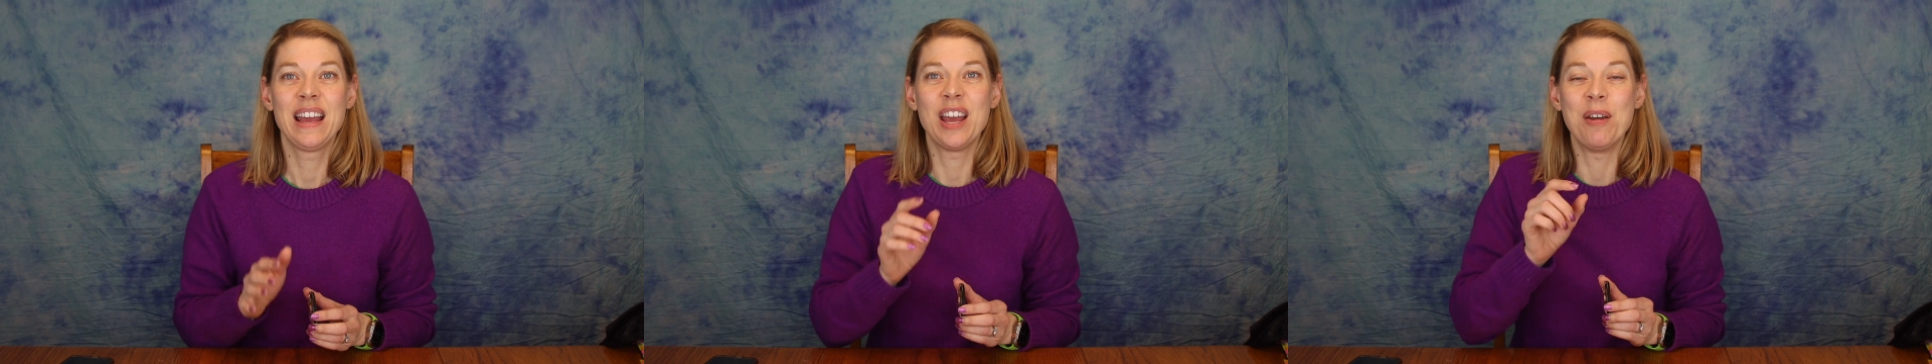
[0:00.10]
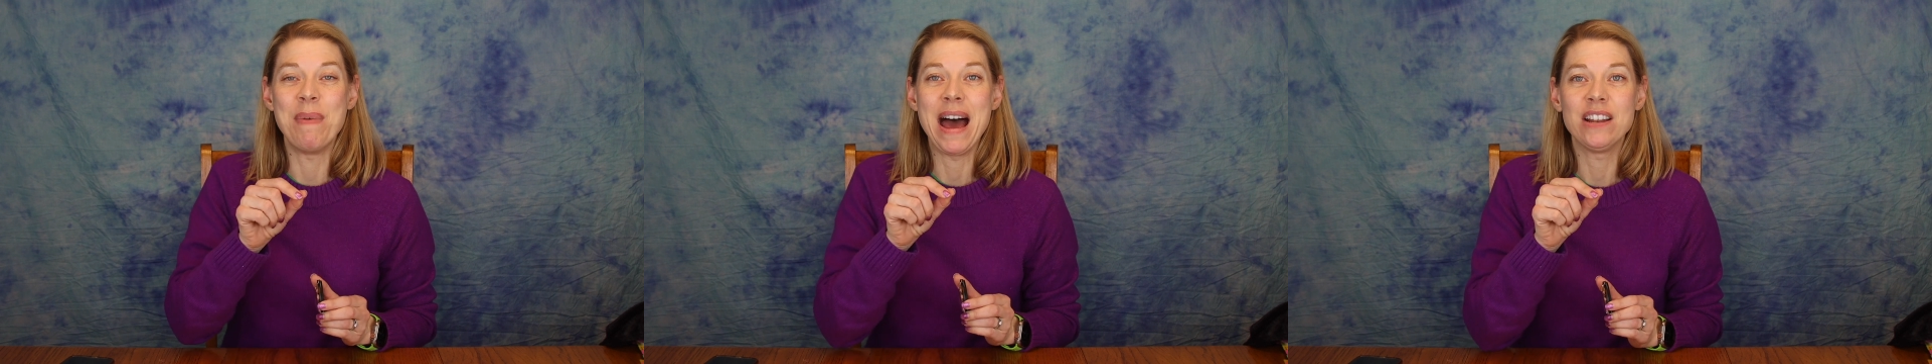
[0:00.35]

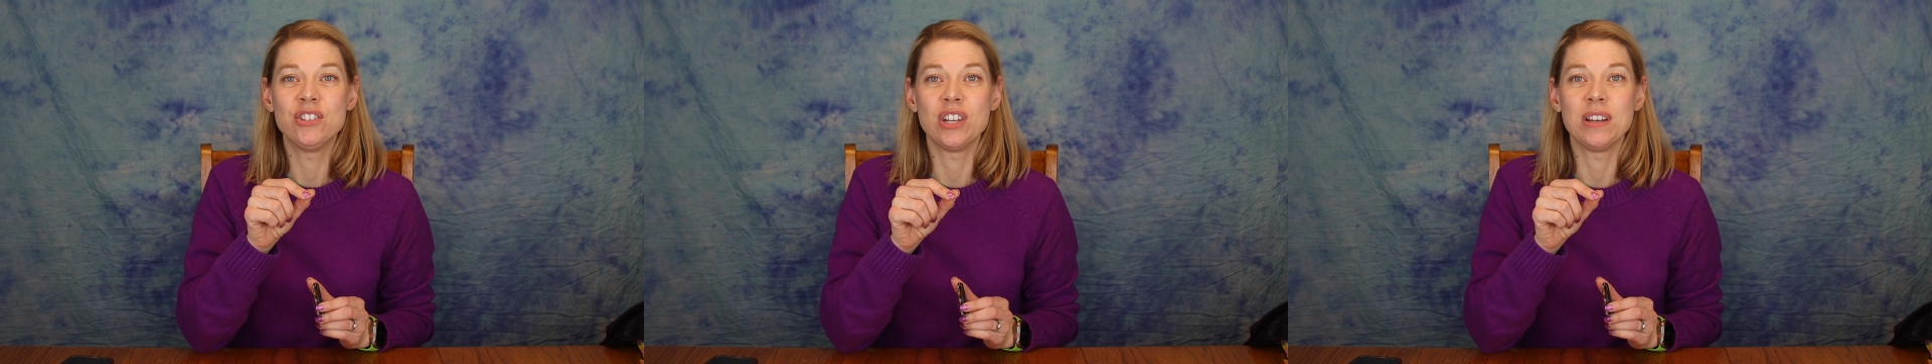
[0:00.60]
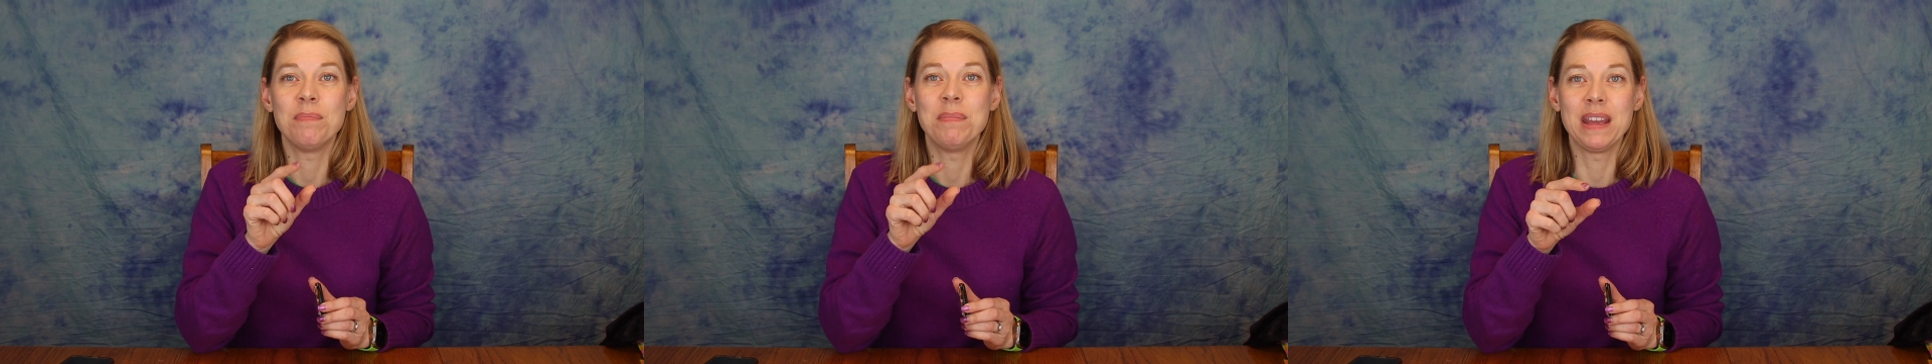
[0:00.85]

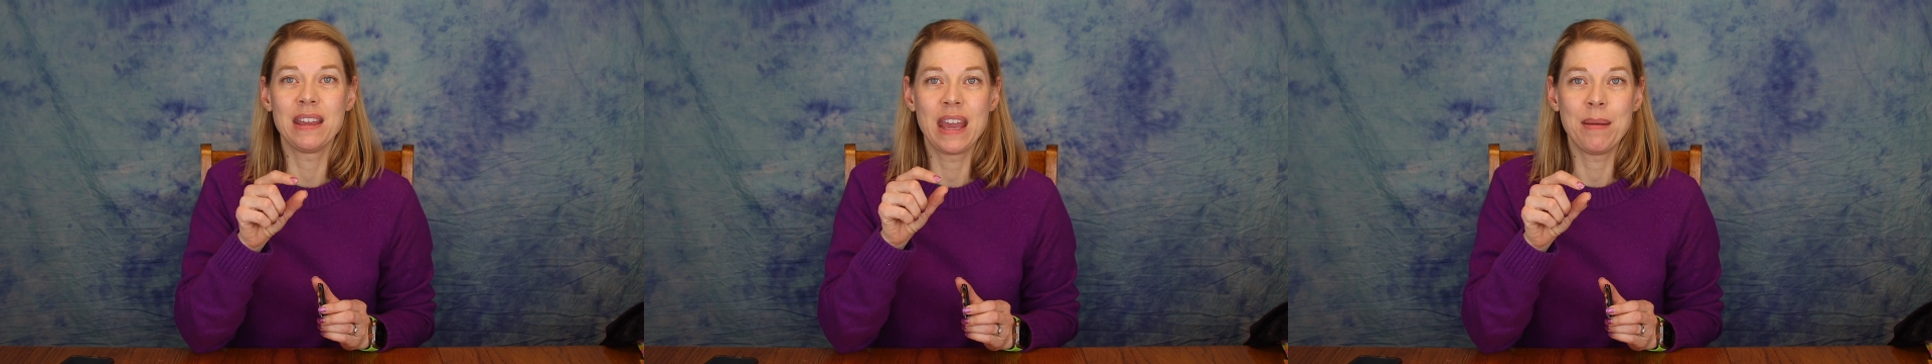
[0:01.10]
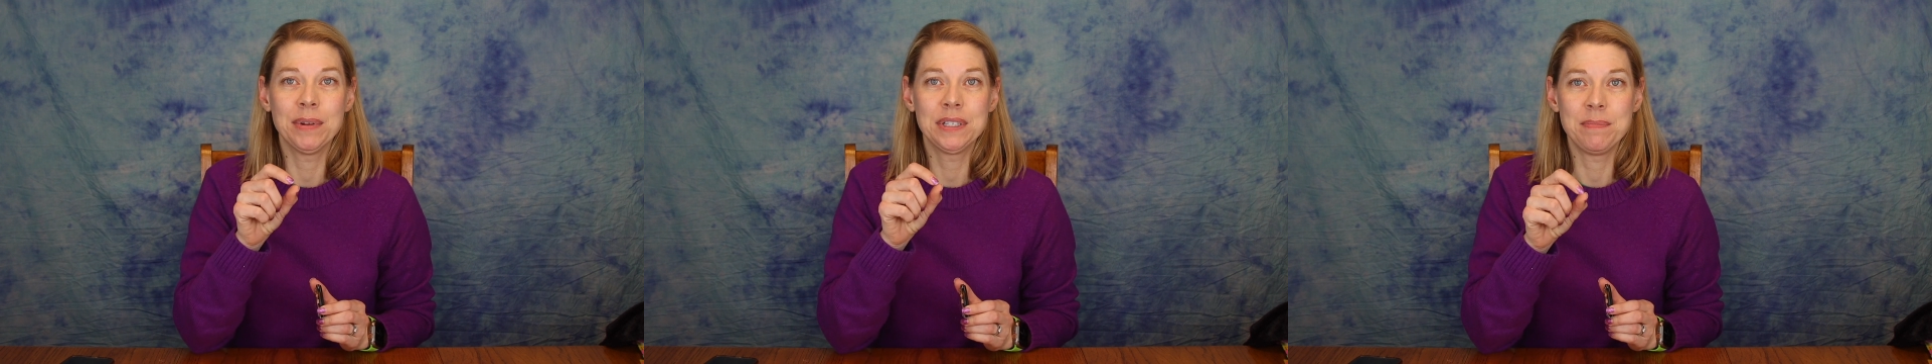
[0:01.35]
Imagine being
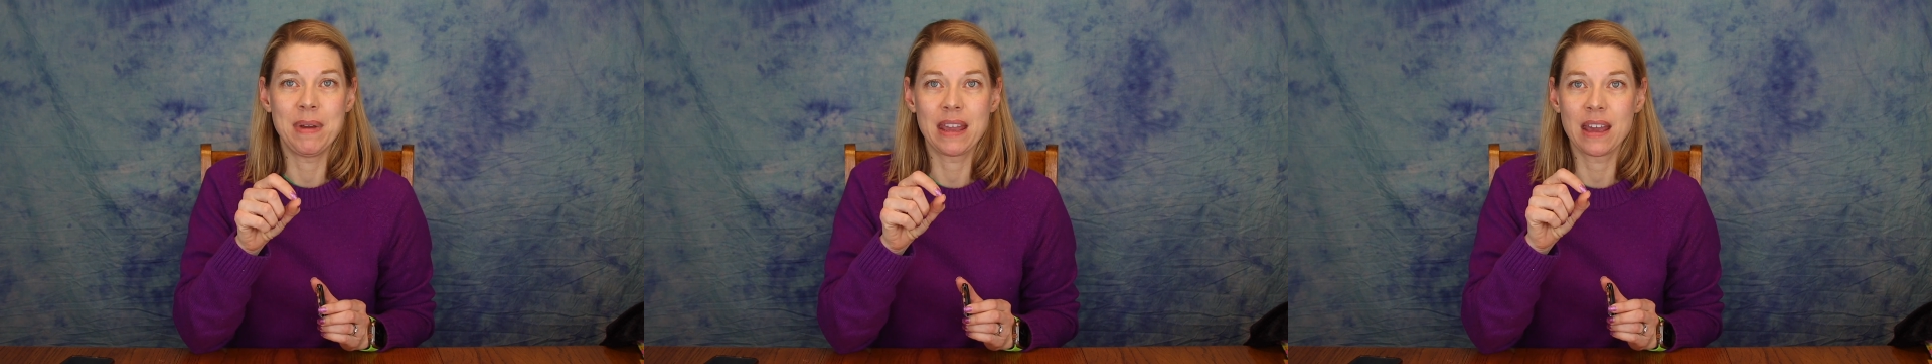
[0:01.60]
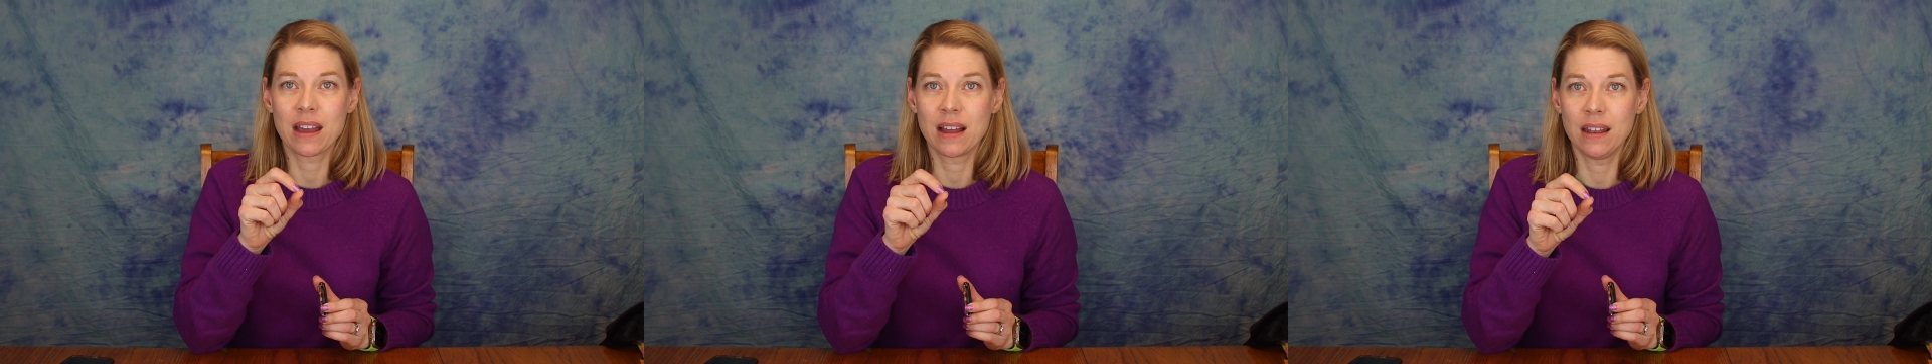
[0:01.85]
able to
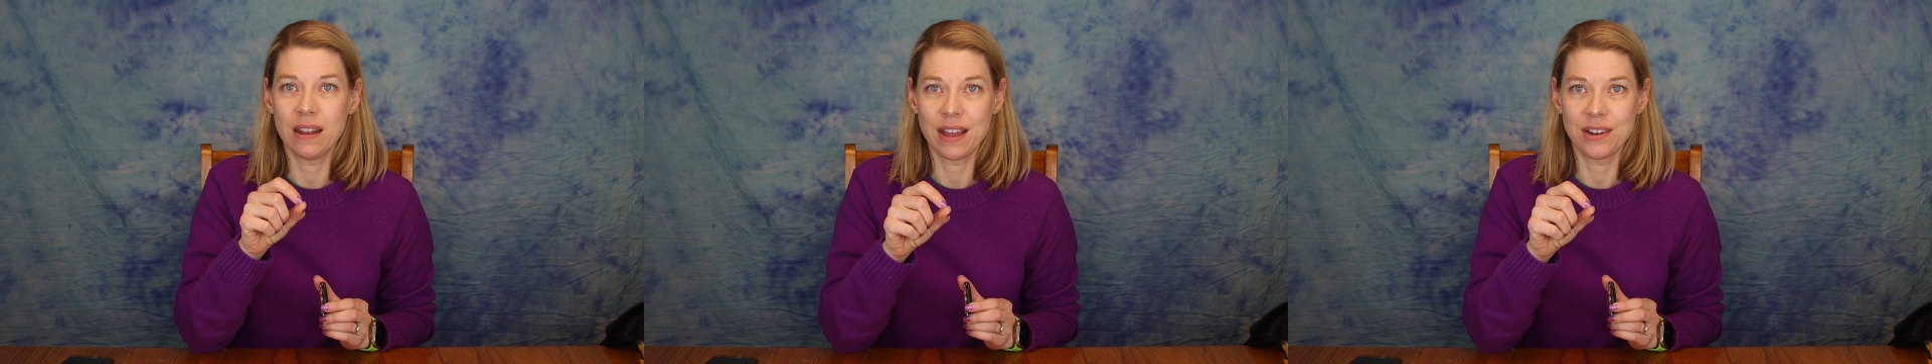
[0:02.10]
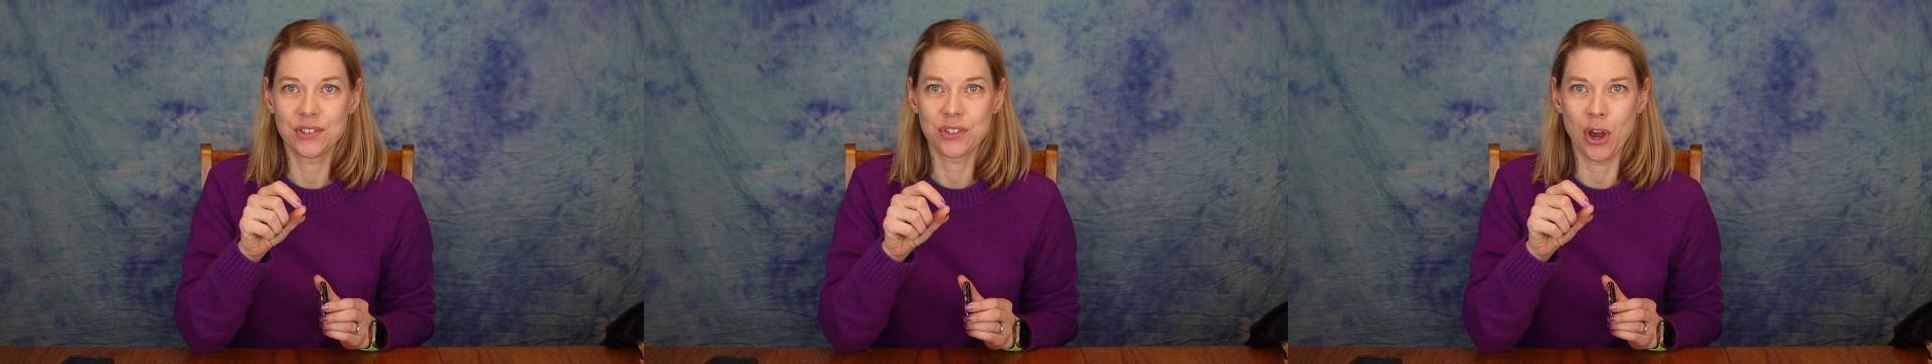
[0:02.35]
make a
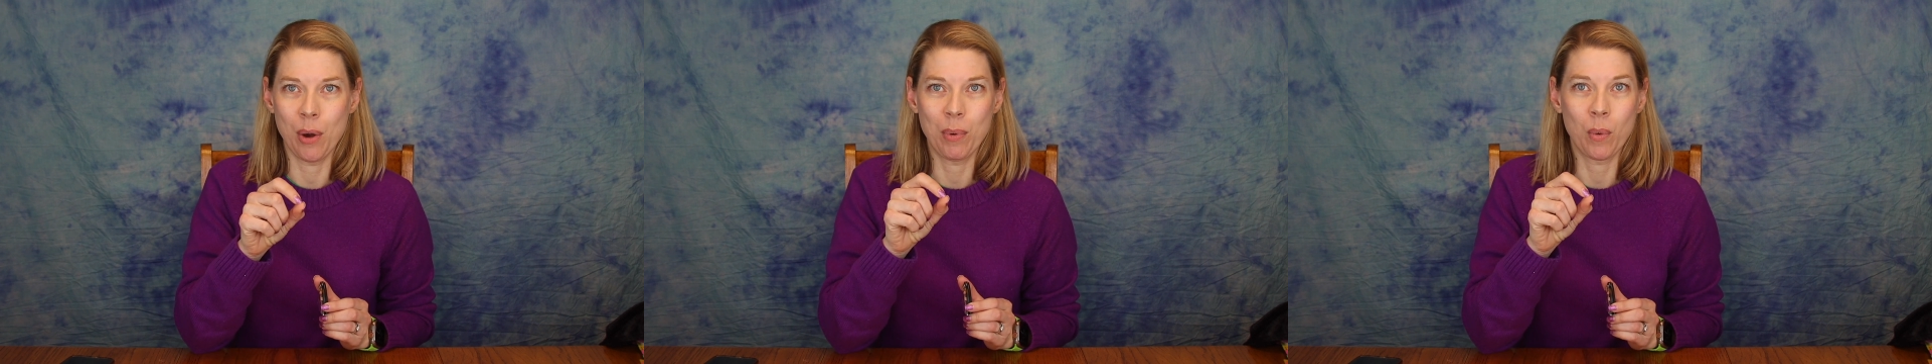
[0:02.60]
kaleidoscope